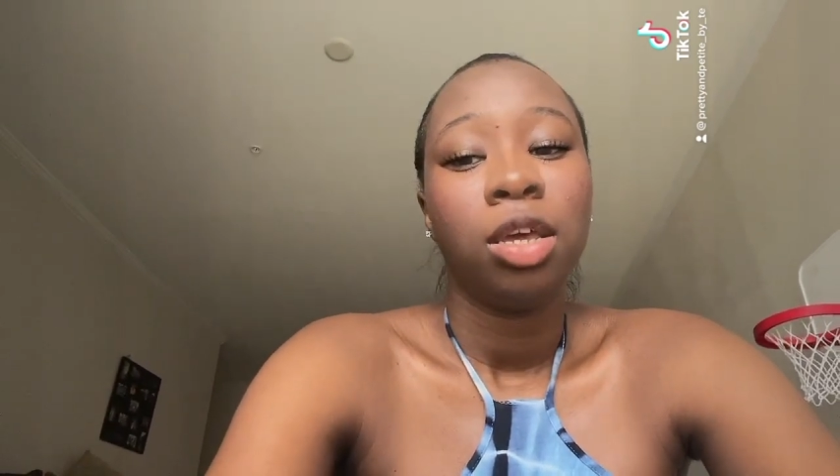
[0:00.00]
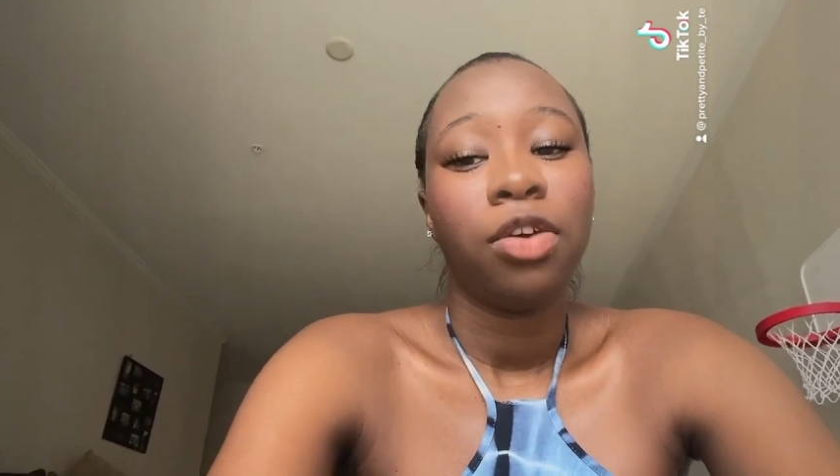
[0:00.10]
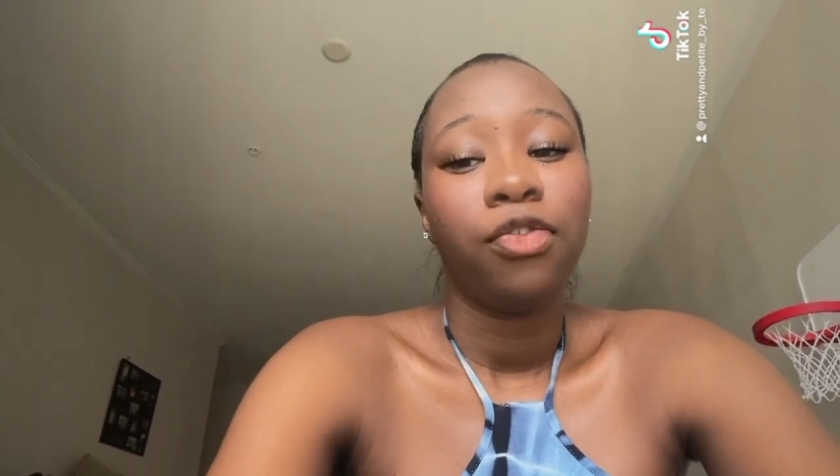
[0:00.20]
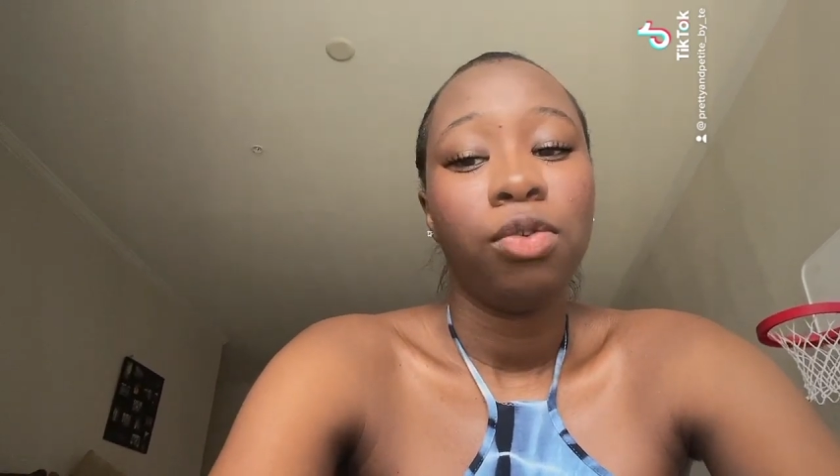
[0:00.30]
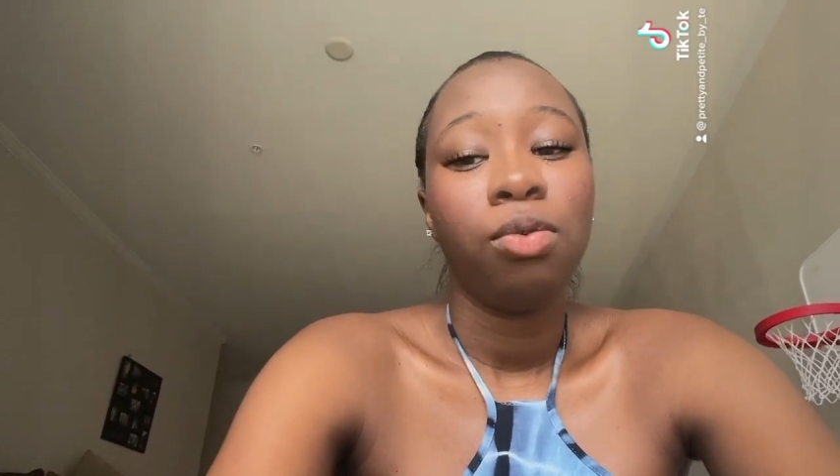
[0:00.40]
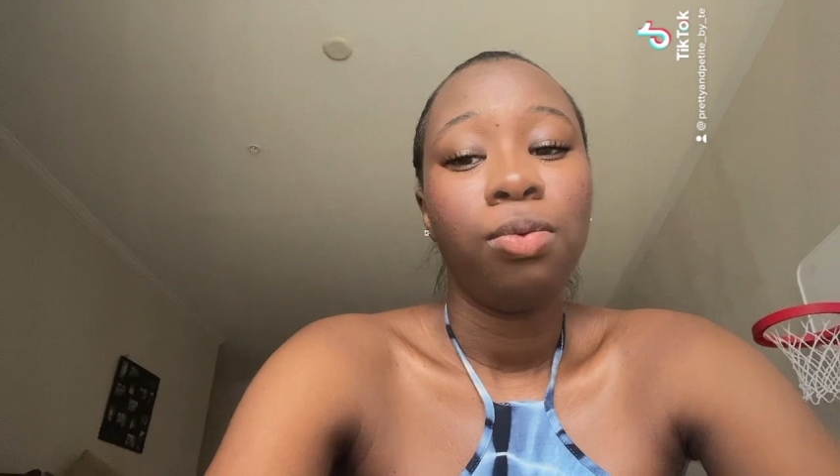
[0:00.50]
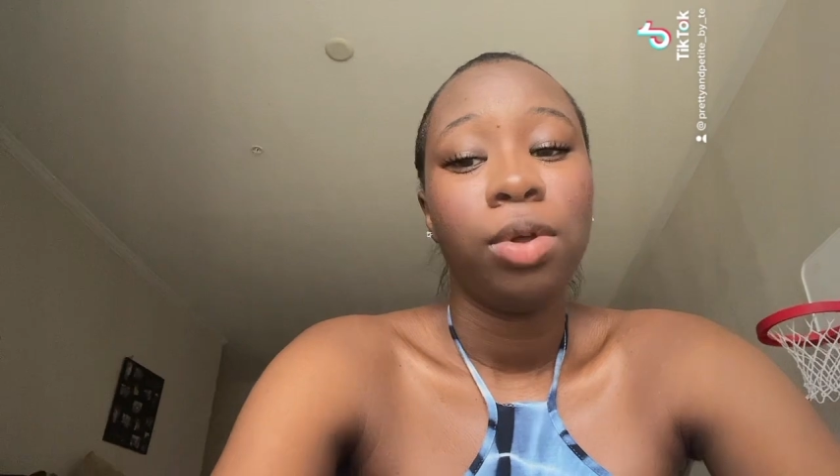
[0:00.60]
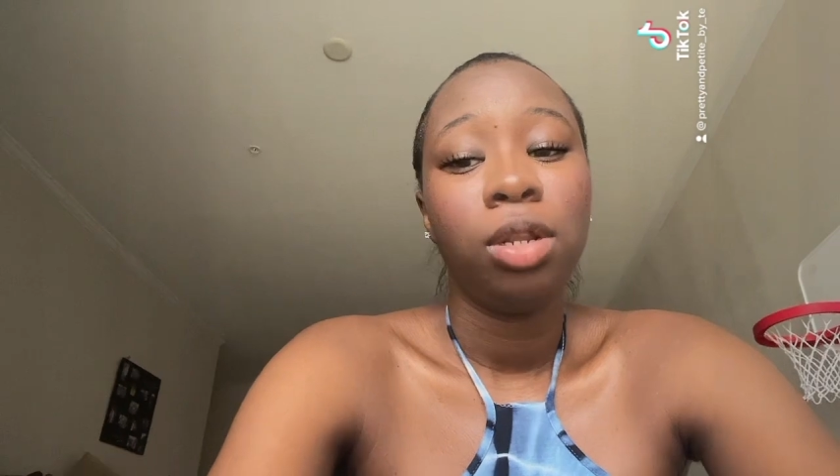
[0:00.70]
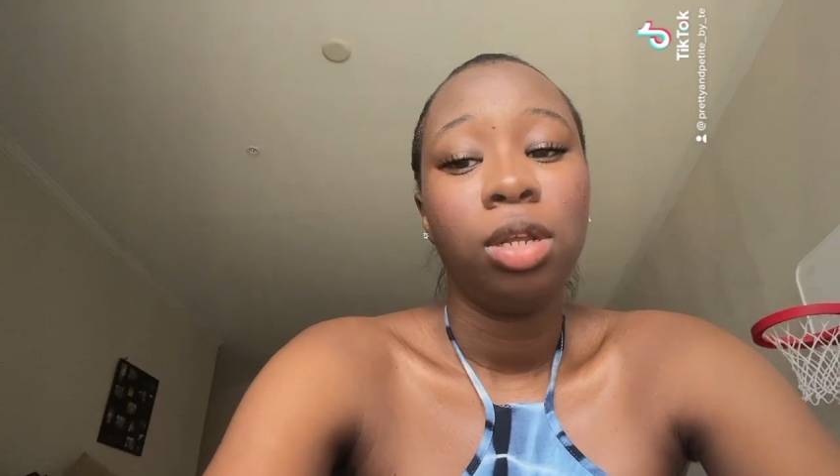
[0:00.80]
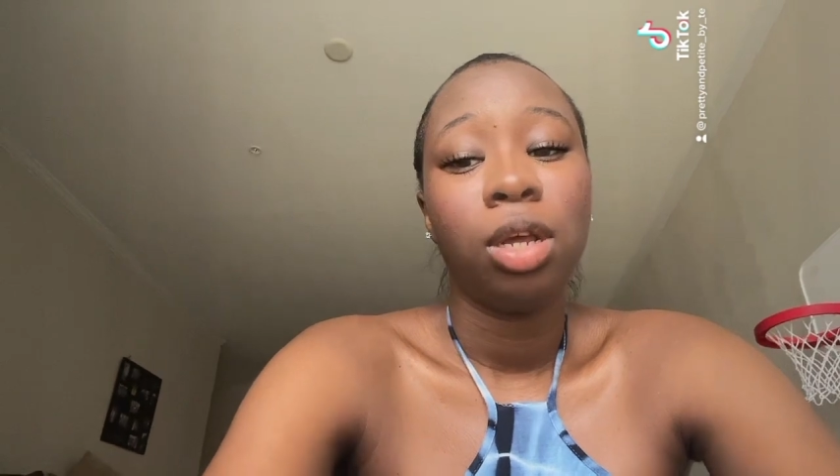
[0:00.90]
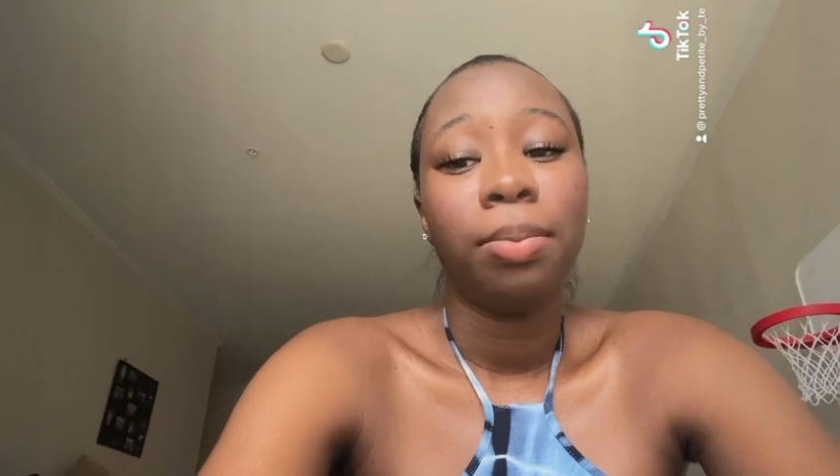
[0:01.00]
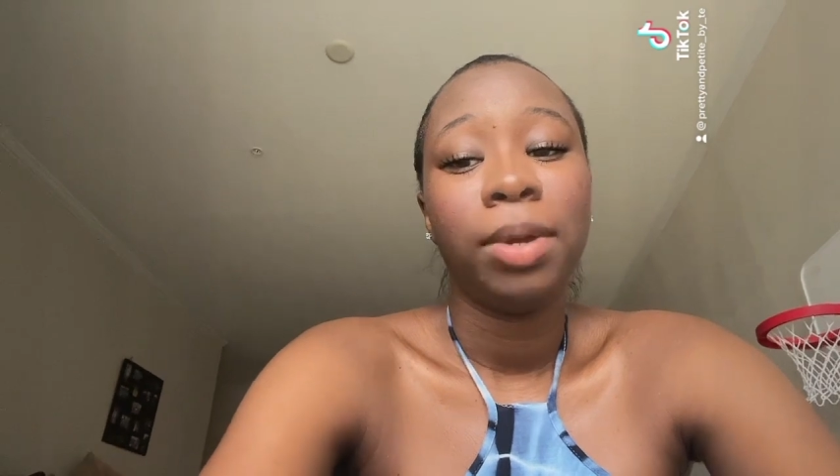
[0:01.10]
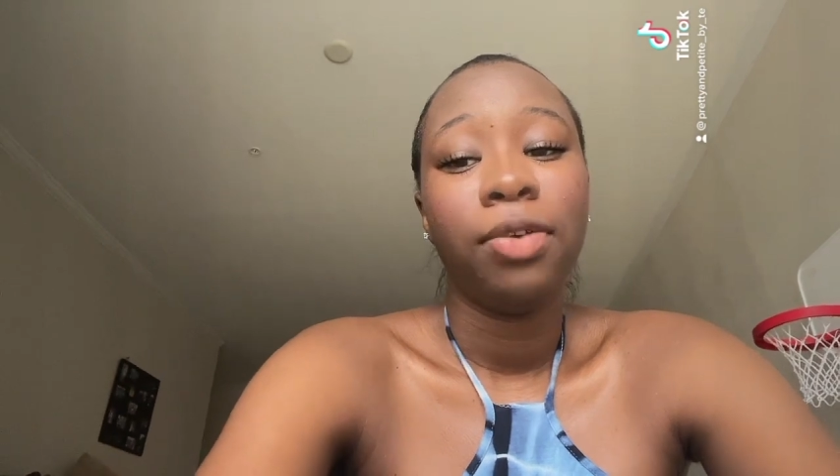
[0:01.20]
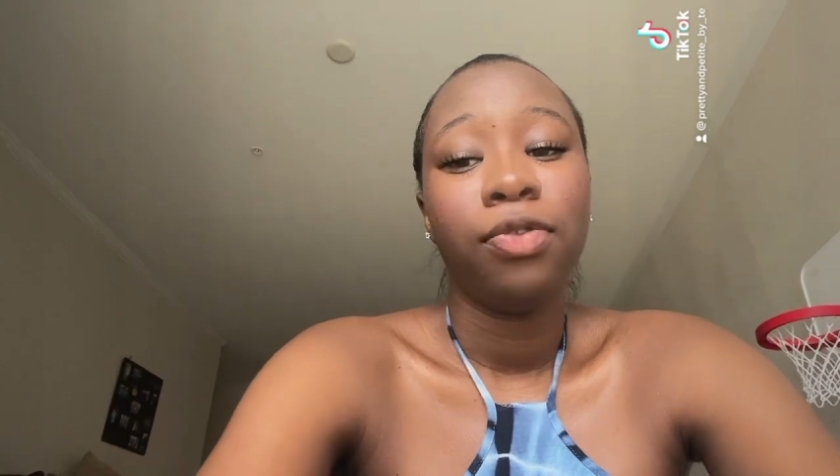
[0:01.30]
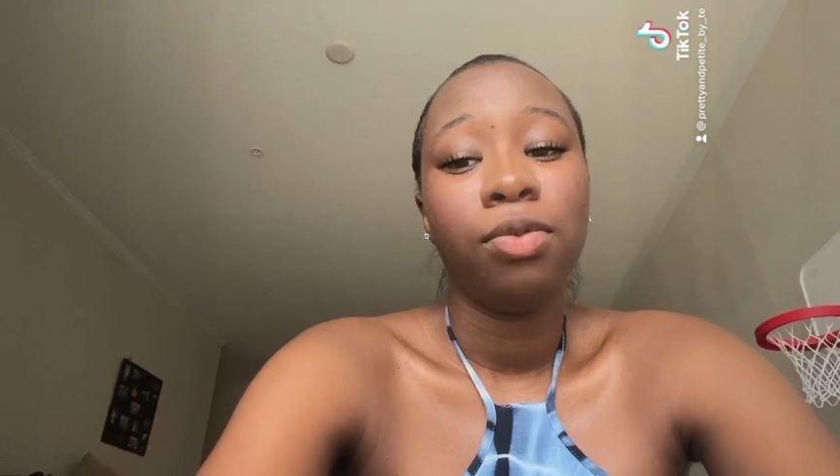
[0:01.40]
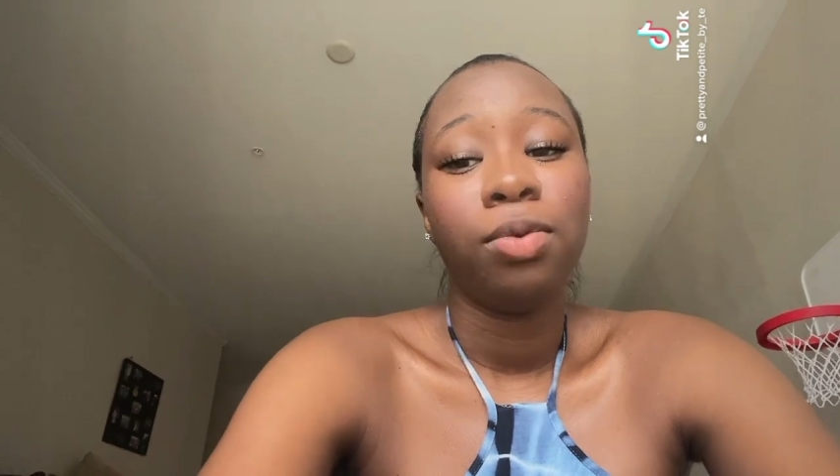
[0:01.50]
if you really I mean if you